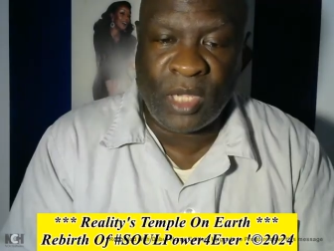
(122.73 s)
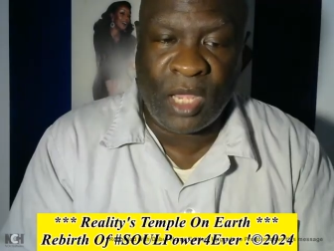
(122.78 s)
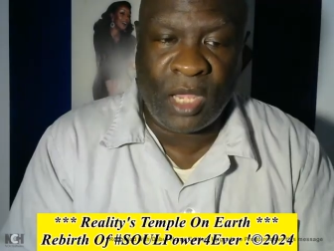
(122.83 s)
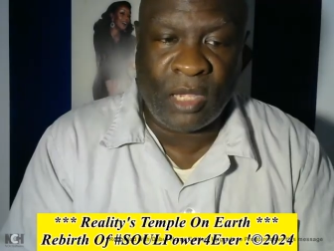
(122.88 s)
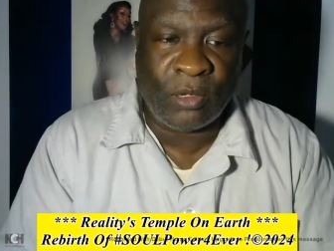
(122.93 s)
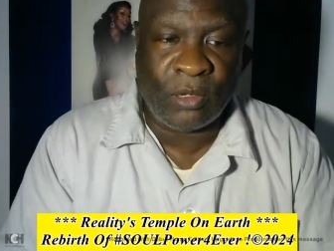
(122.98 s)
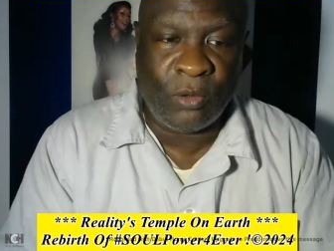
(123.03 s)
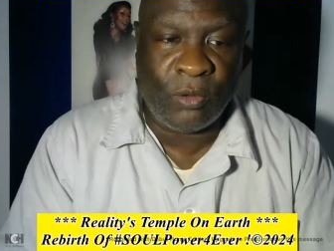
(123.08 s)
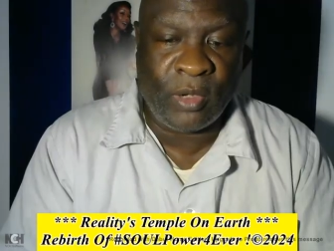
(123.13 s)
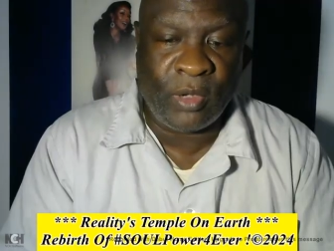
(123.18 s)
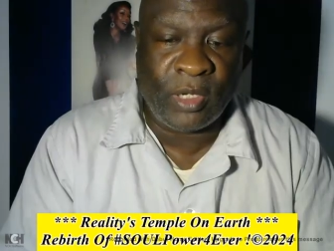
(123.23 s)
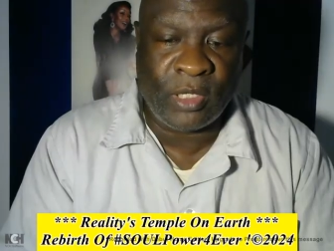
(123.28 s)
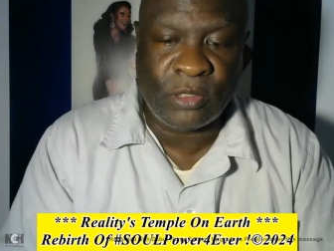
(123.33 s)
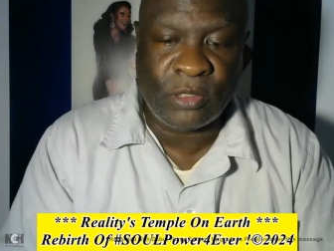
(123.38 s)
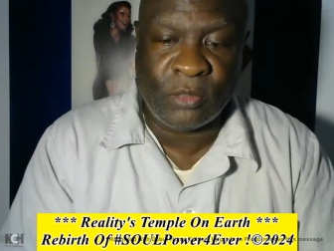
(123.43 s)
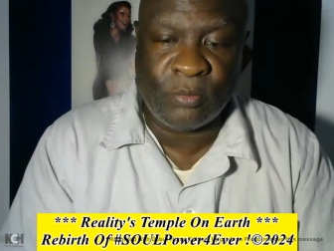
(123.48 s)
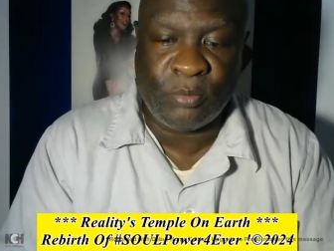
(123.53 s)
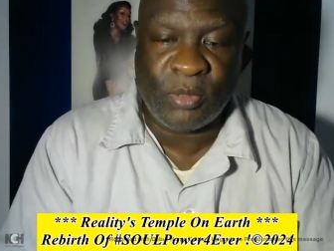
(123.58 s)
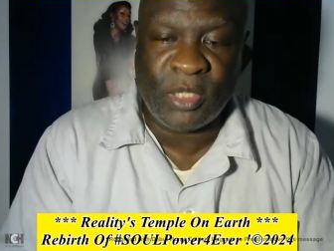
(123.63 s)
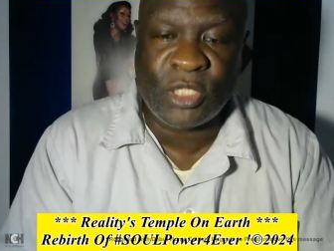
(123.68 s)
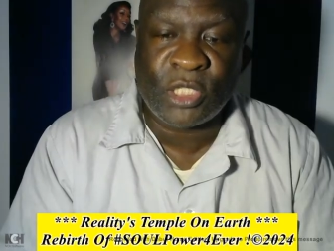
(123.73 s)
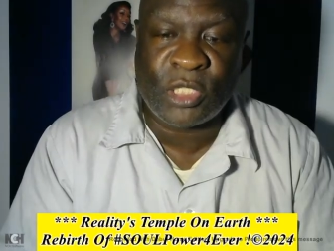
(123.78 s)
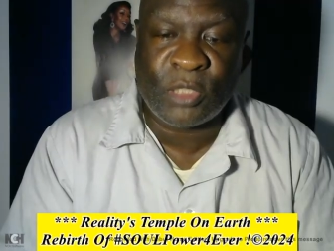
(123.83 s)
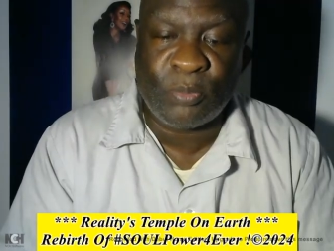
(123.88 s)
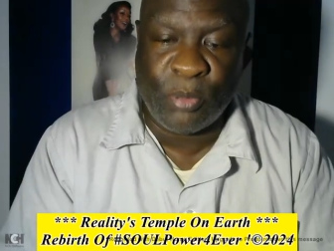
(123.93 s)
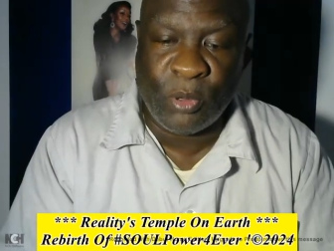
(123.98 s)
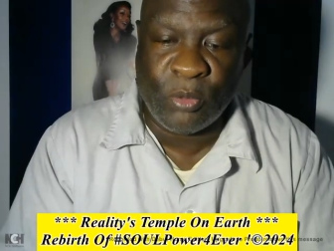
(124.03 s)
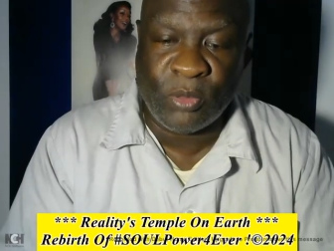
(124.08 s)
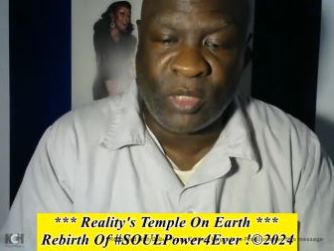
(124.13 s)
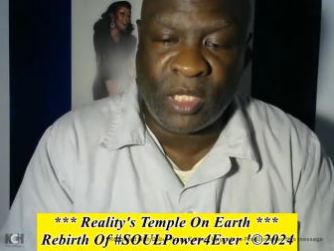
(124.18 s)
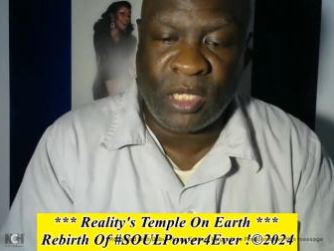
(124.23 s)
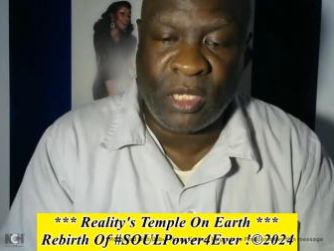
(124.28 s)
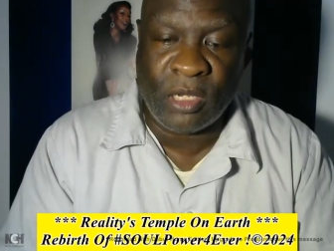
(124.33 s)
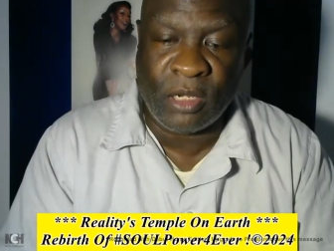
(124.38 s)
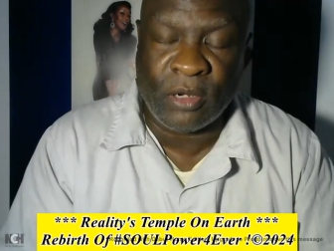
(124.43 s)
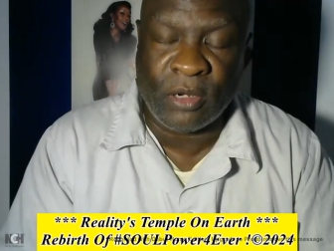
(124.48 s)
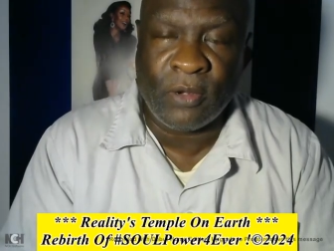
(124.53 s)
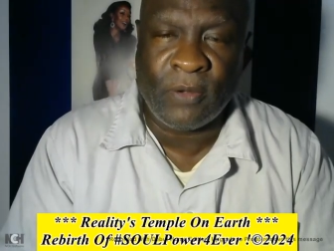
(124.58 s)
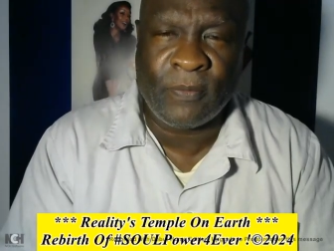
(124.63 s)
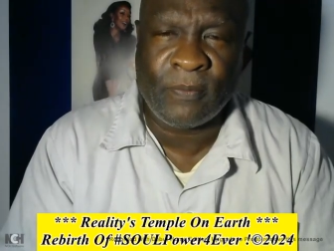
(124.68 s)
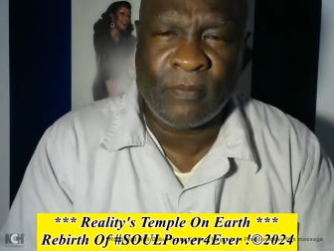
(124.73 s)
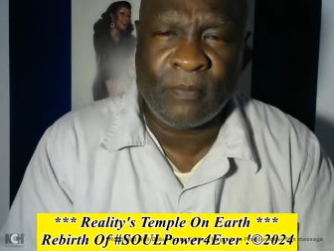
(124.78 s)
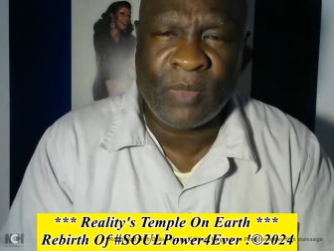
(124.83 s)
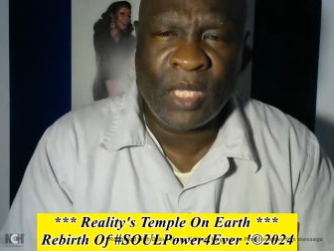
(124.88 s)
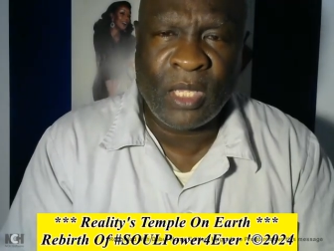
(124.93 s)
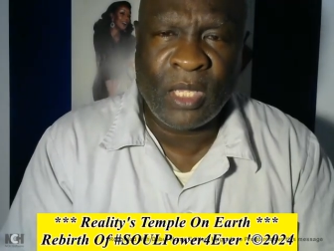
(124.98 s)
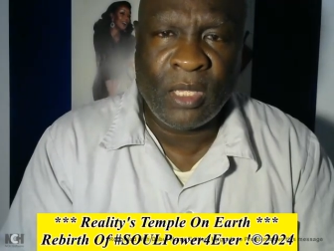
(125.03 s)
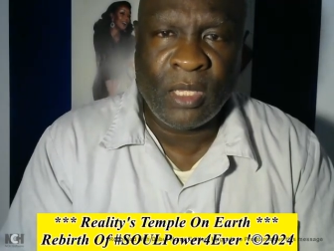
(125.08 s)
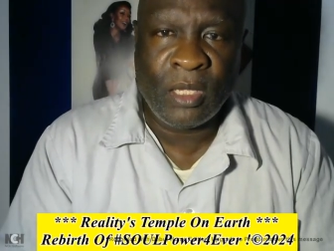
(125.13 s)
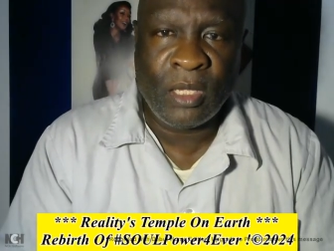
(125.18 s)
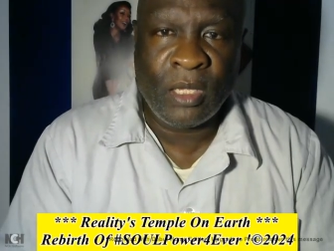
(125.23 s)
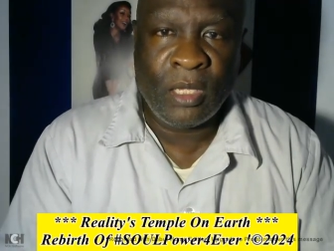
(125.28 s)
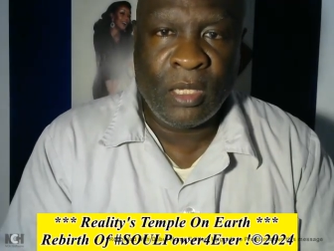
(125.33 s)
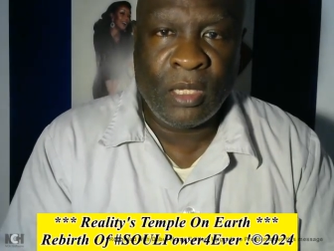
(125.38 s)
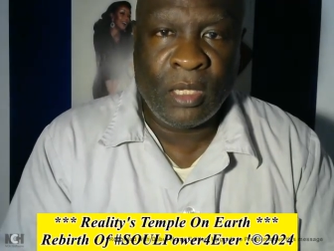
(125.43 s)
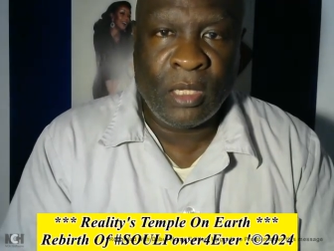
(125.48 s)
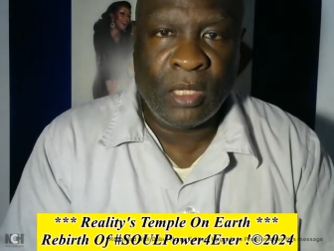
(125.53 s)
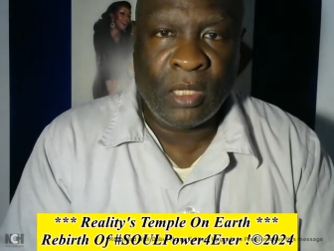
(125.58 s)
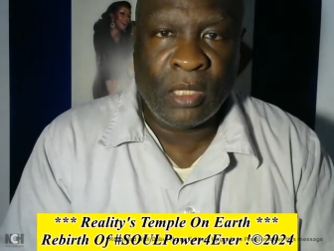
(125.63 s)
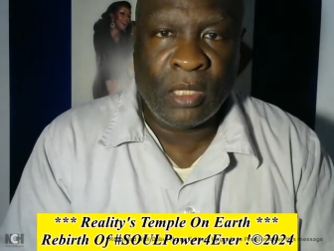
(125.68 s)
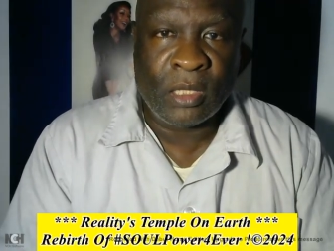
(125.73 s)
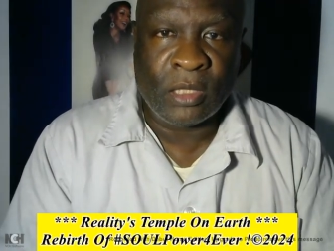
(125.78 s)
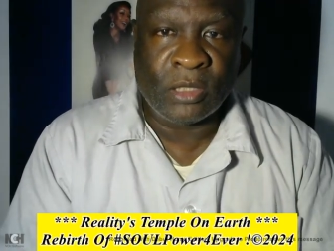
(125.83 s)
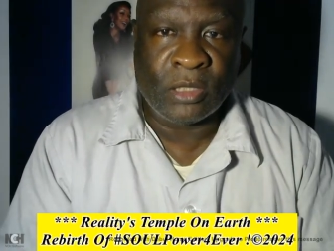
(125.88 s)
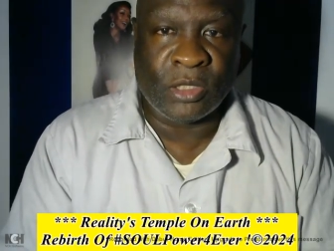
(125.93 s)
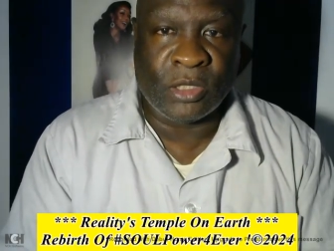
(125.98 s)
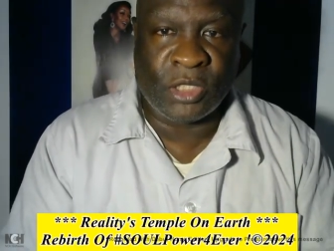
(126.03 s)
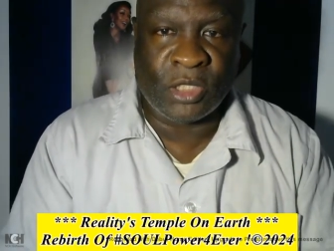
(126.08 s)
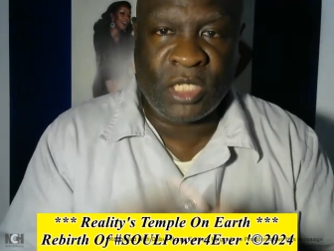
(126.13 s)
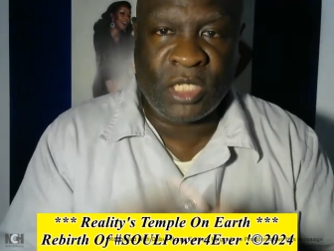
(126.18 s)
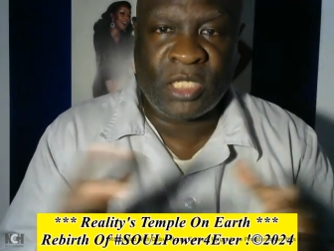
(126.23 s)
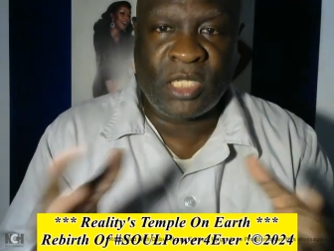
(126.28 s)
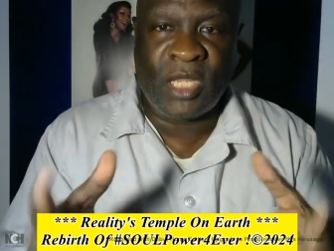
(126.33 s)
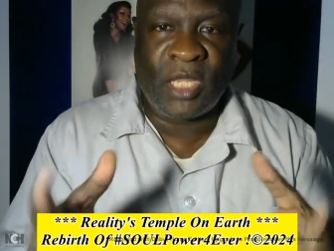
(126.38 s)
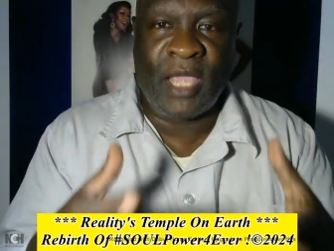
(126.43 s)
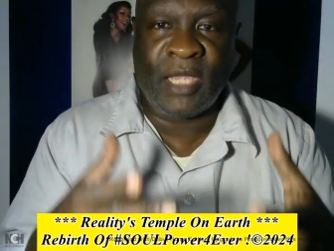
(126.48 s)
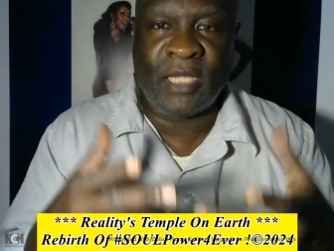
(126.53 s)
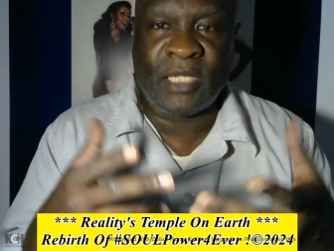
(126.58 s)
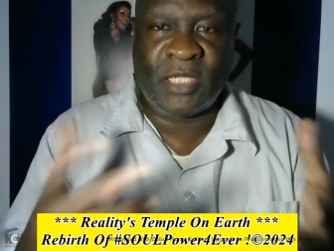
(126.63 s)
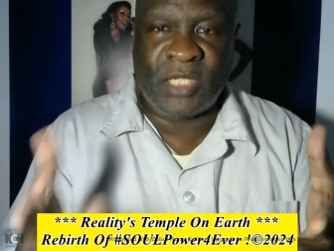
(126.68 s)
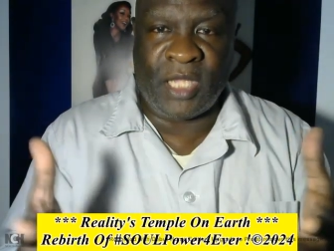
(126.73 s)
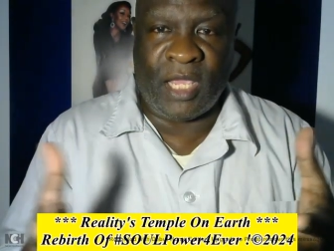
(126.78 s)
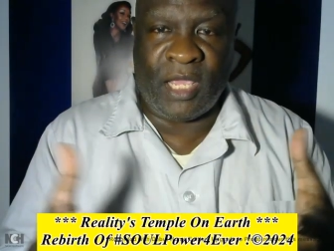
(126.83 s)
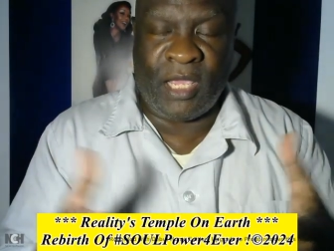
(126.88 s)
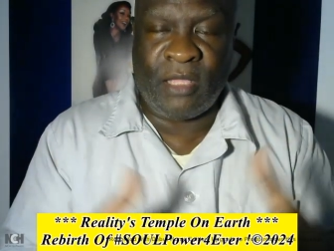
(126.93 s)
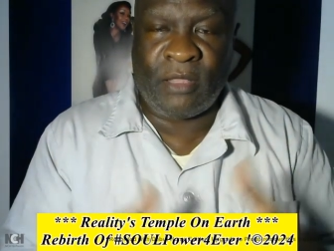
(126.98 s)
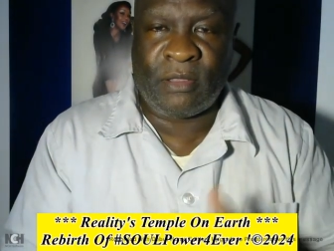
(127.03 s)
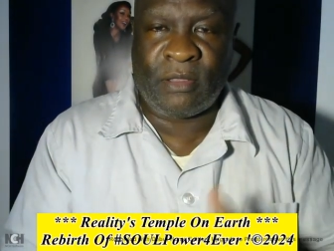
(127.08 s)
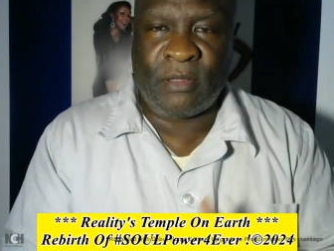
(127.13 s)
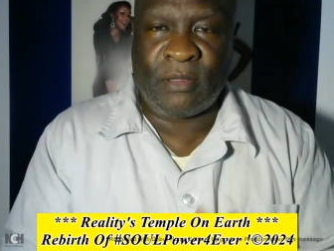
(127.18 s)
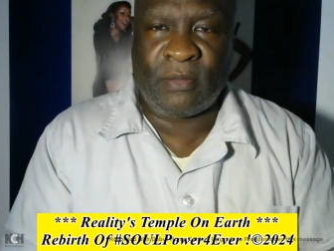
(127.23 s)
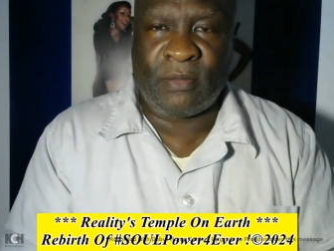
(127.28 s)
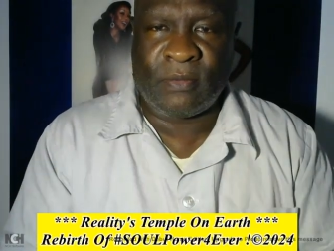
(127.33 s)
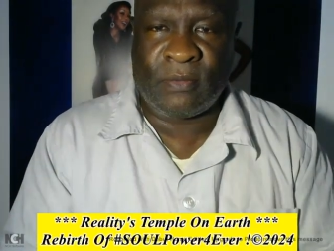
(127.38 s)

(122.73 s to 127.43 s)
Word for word: not going to be spooky here. Just like death,